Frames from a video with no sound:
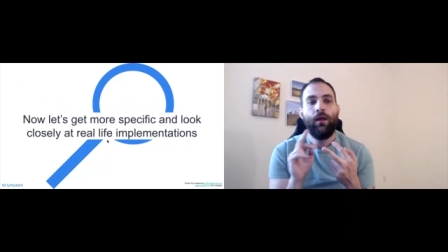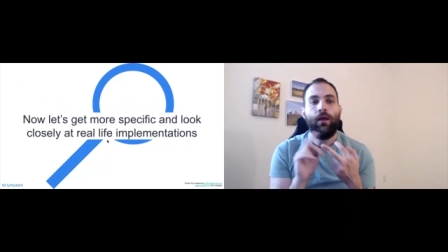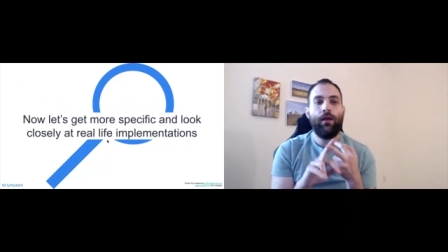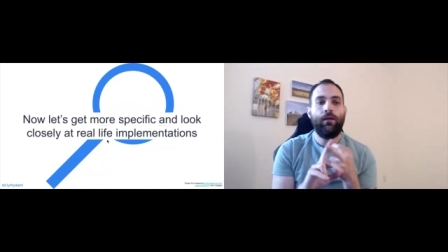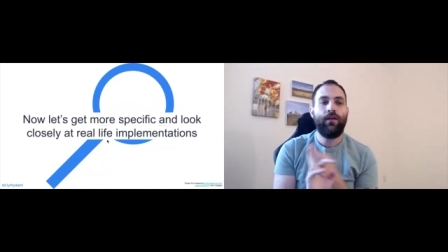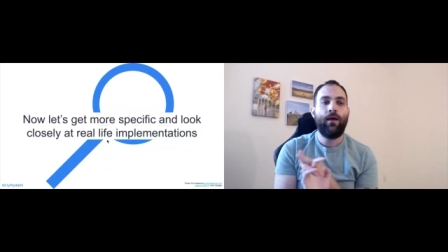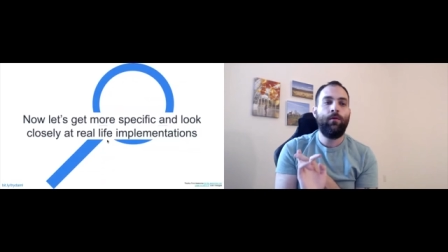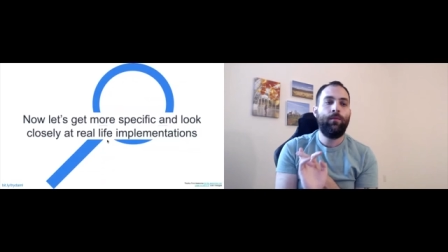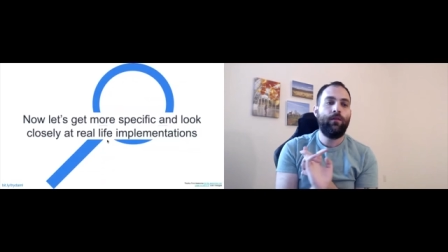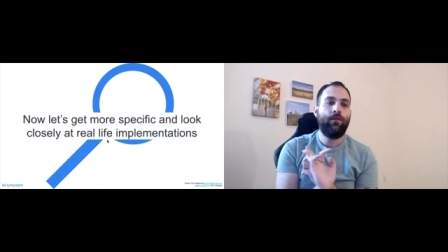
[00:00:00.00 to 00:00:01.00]
and a
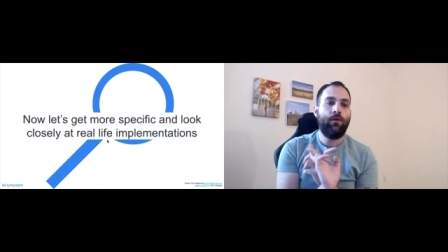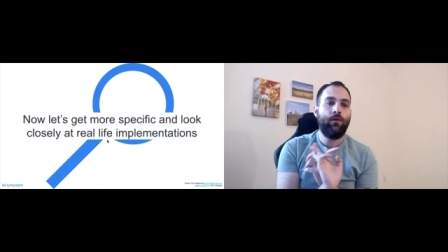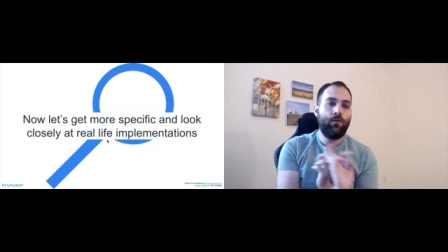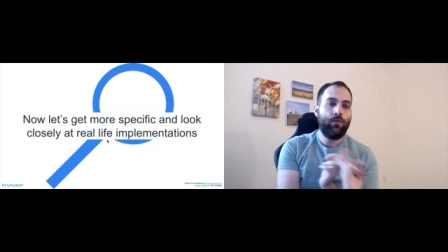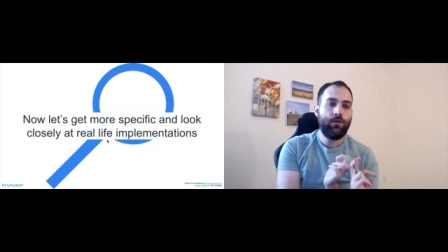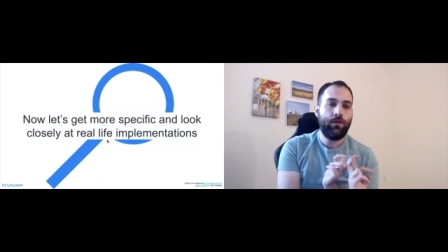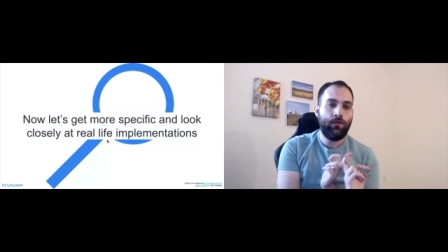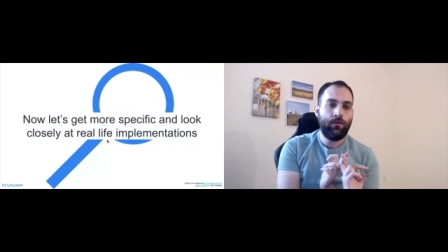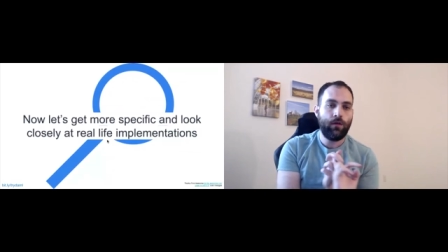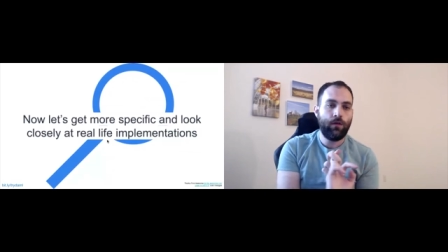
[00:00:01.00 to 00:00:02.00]
DAML-based network, which
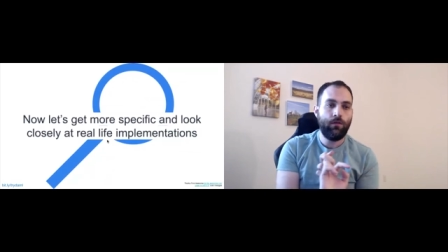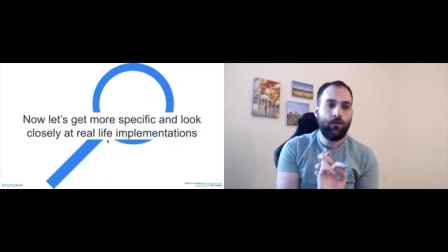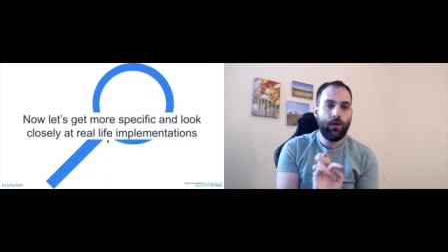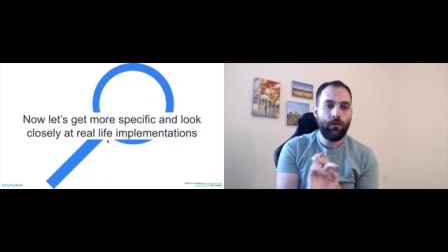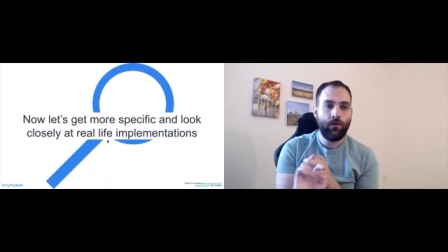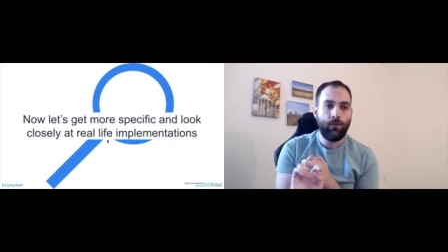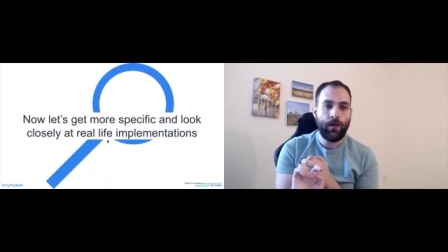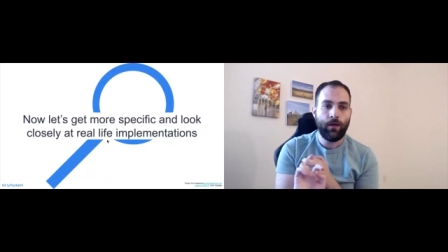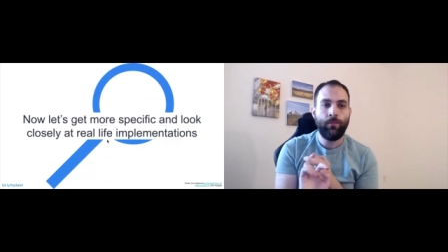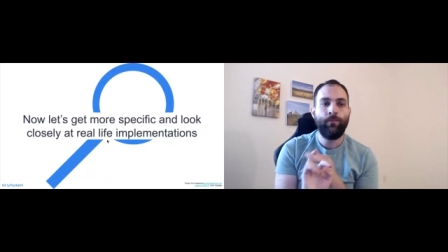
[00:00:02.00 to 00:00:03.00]
is a UTXO model.